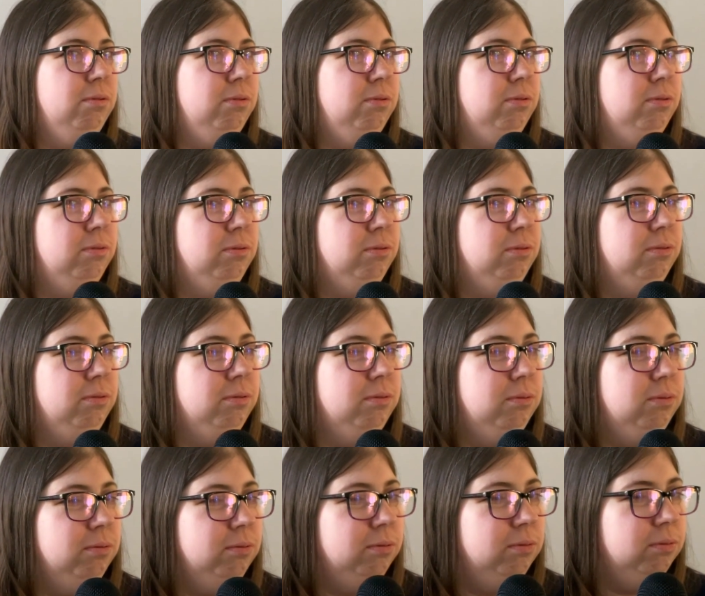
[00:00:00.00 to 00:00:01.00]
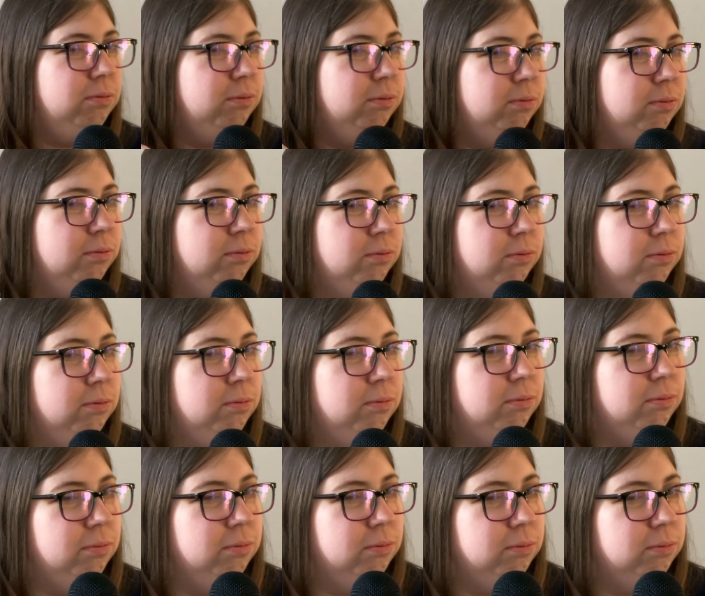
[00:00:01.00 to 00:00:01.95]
[no speech]